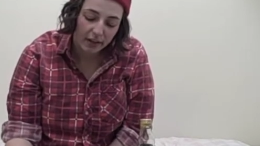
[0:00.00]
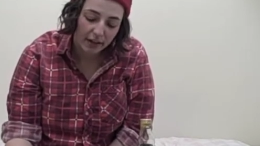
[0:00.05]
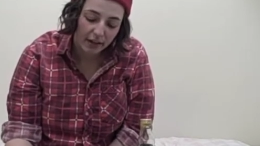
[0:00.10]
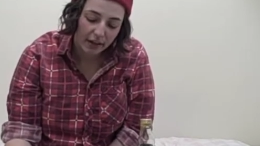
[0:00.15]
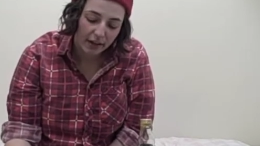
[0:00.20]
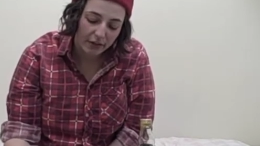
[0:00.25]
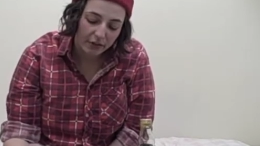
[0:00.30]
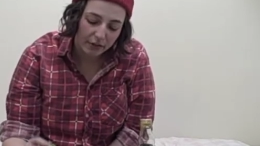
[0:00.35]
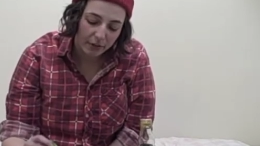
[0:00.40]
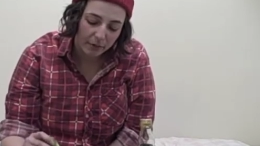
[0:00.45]

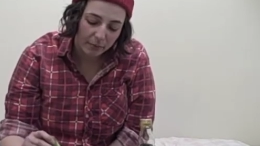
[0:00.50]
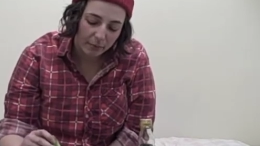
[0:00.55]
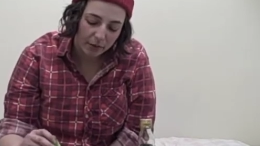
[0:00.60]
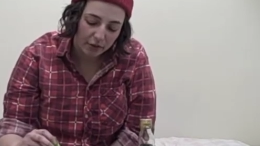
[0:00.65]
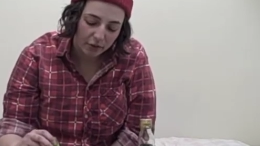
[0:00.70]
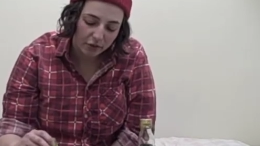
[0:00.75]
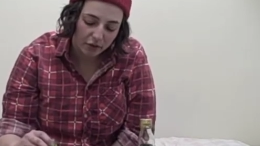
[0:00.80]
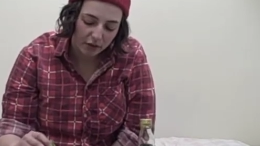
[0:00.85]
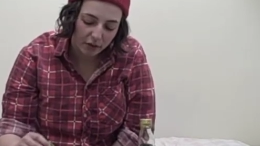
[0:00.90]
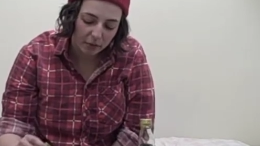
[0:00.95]
Okay, so I'm
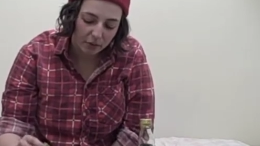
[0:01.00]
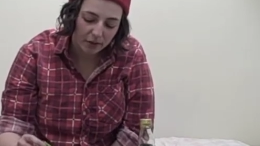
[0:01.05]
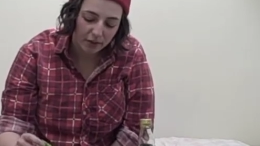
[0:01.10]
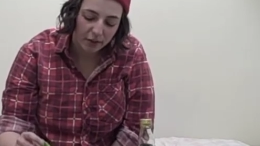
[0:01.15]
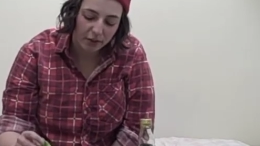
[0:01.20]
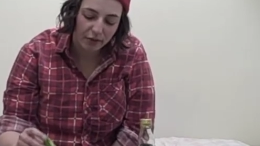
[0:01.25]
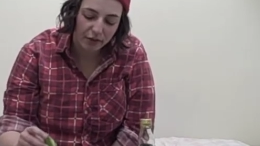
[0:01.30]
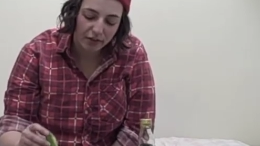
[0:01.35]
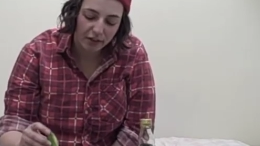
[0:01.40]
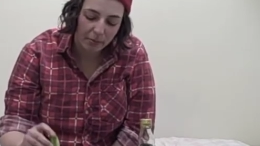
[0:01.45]
going to try one of
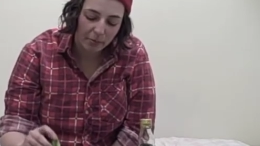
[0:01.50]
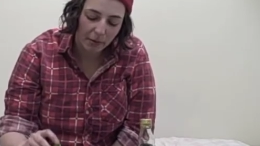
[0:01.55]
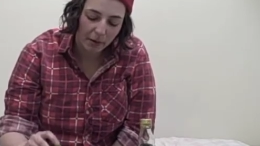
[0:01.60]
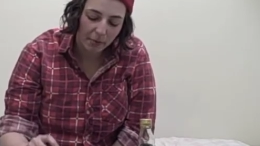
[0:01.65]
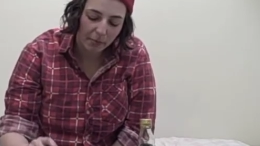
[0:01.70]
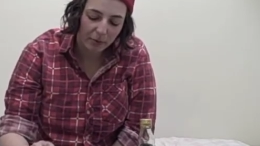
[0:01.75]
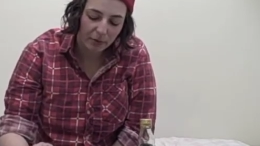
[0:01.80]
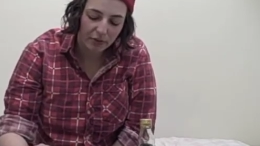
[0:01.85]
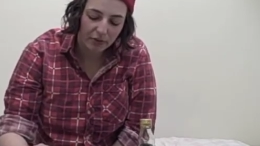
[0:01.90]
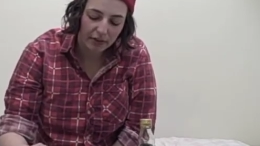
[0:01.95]
the green
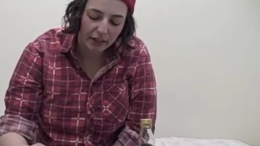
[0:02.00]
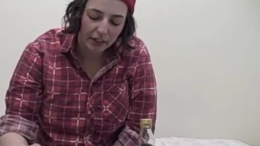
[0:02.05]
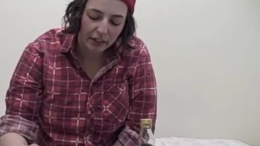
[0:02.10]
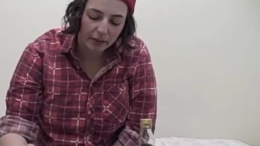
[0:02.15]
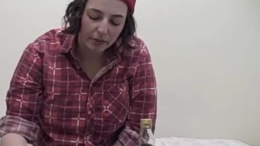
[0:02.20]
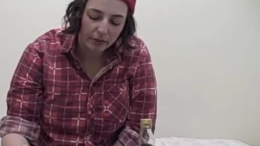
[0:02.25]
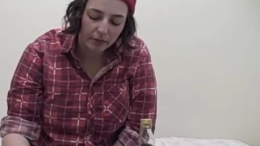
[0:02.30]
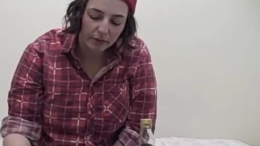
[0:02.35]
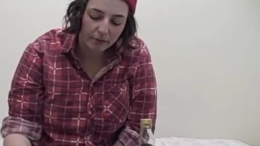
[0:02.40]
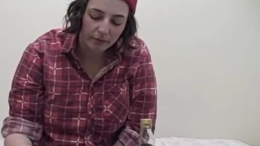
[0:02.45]
peppers
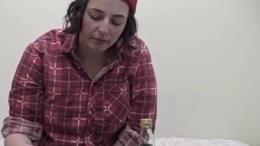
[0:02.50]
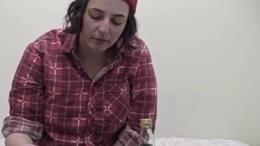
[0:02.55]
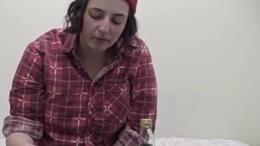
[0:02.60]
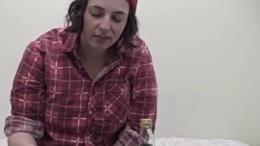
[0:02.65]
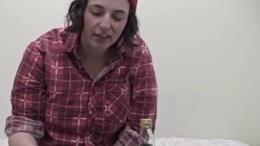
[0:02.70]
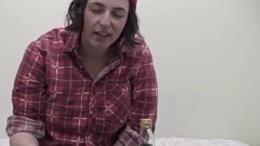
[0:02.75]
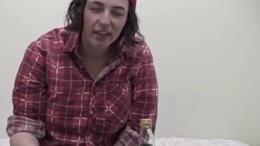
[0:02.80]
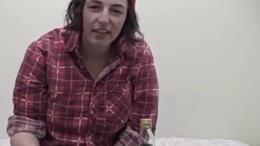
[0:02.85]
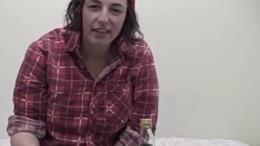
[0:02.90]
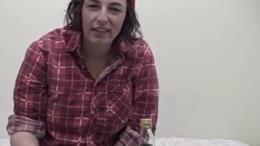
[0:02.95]
now.
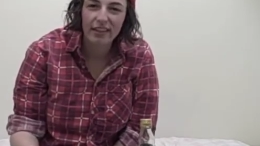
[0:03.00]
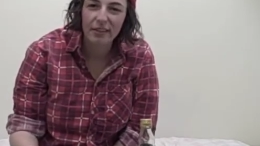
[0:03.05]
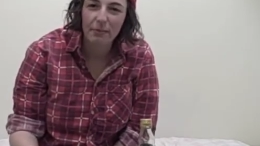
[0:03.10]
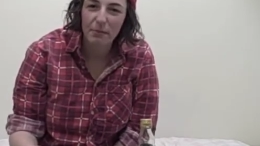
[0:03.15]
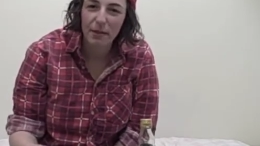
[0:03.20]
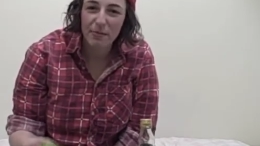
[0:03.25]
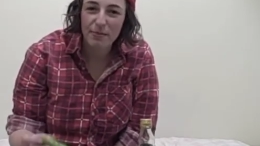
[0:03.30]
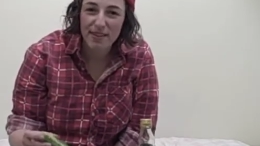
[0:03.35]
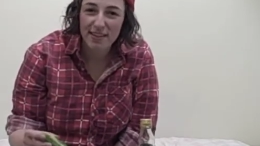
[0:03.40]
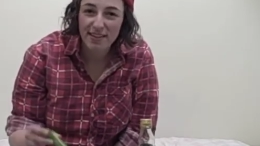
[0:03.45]
This
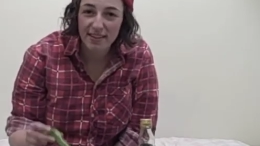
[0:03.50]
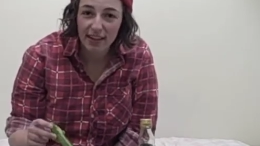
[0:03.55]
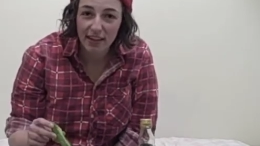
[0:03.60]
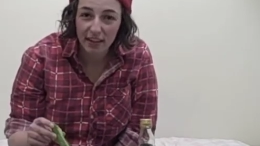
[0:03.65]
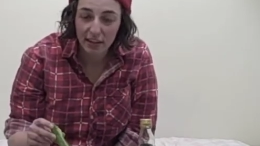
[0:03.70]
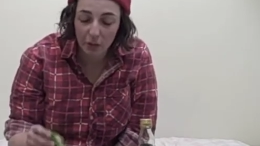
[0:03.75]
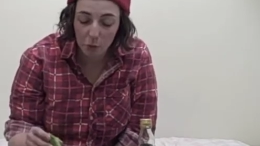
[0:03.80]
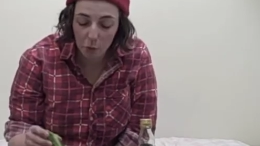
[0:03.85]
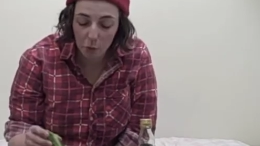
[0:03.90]
may be slightly